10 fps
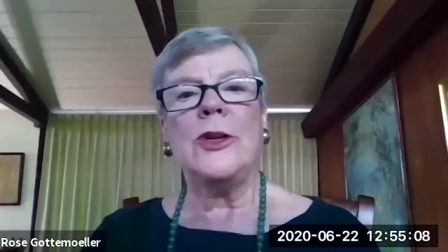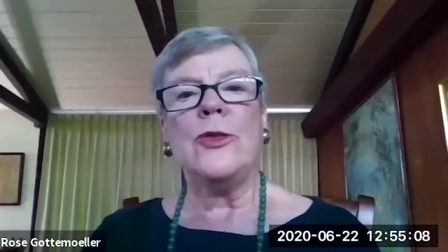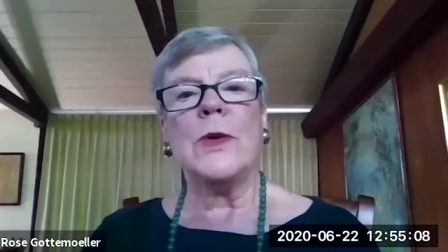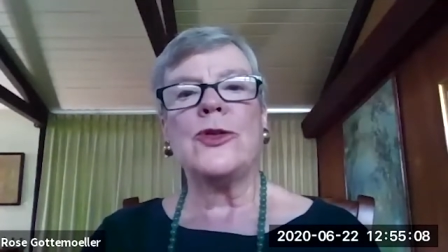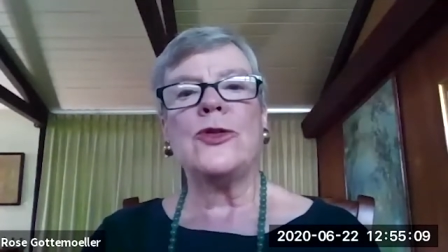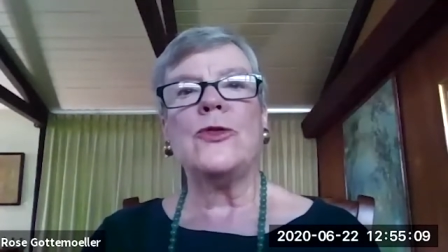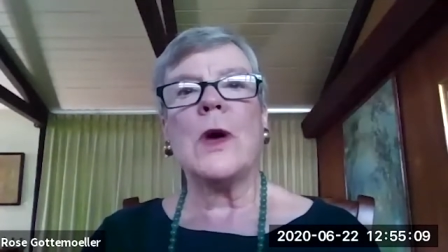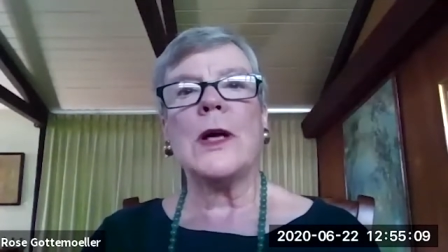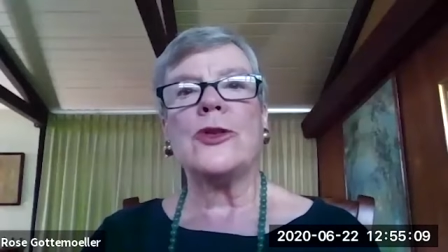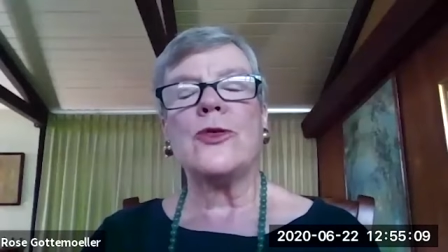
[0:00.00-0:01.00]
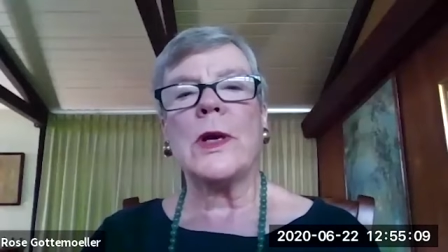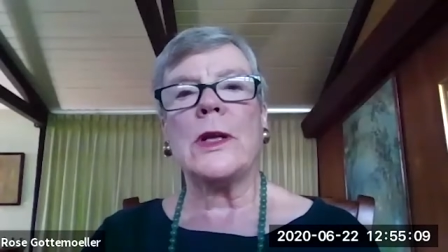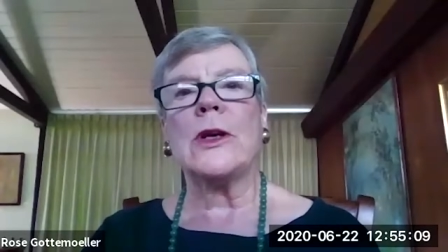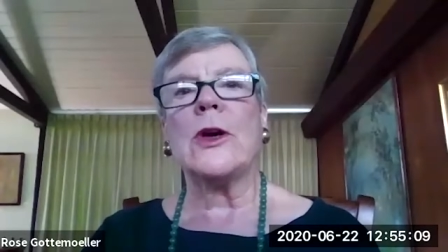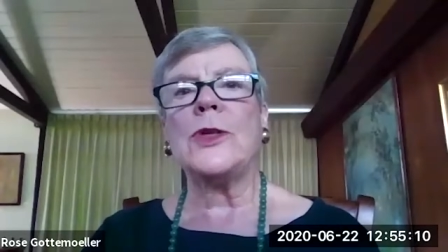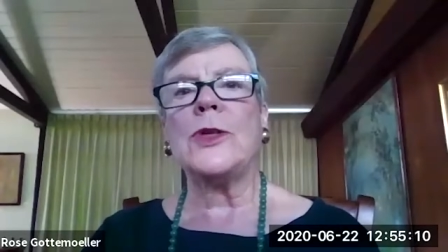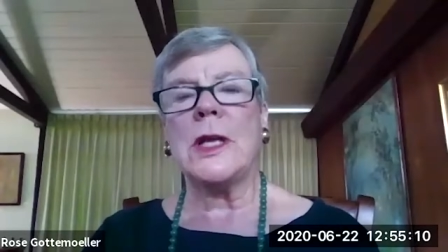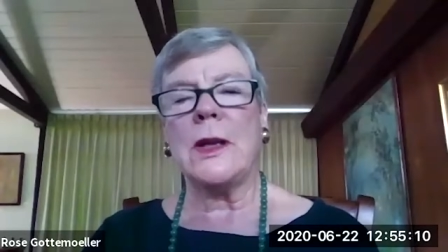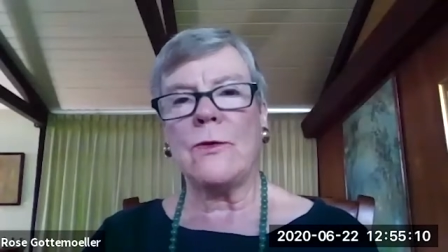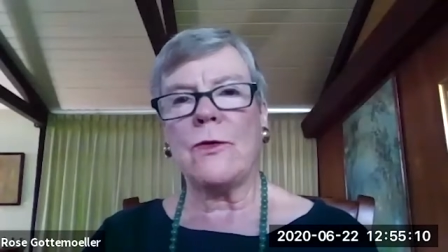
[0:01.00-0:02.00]
to issue a joint
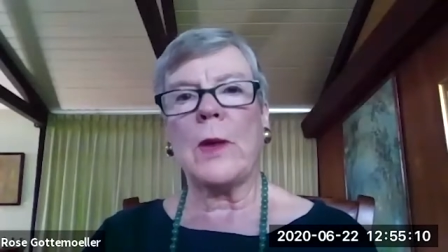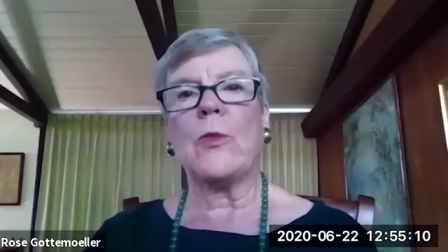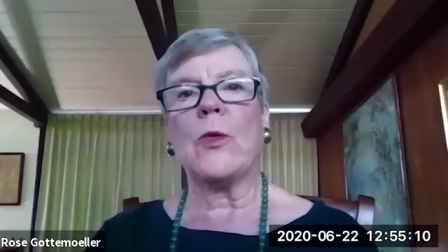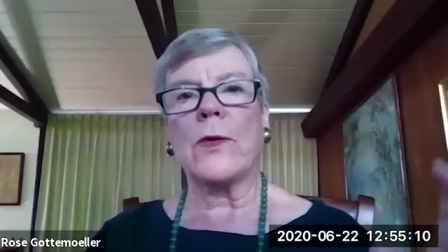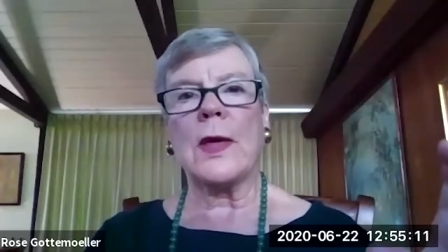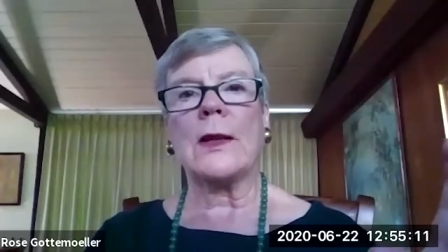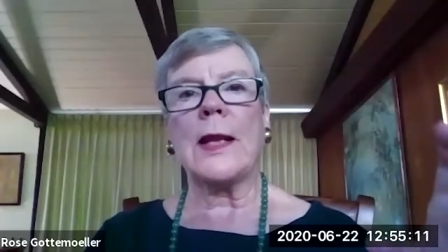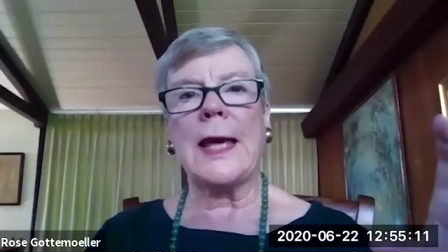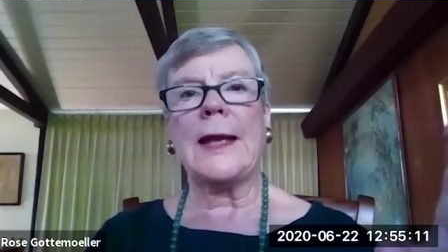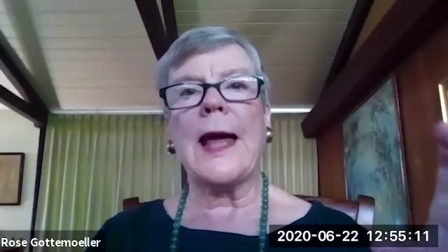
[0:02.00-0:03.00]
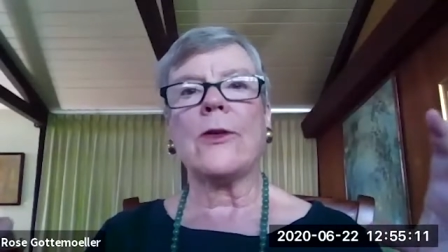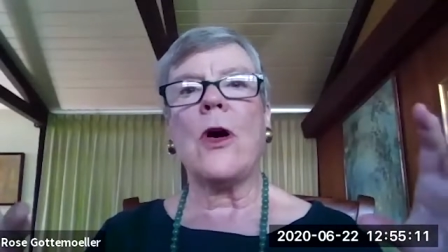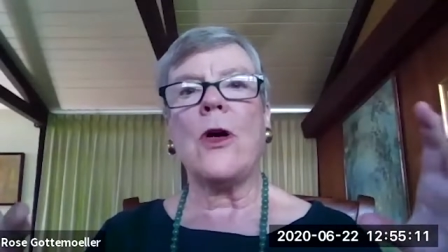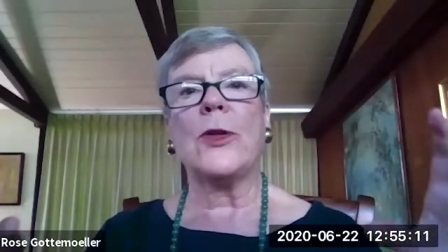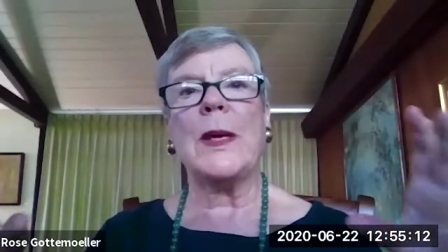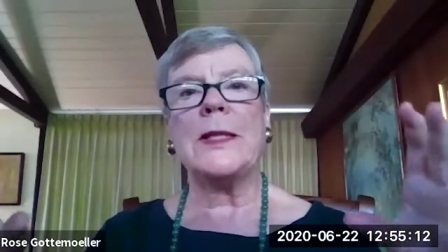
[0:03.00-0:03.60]
negotiating framework that laid out all the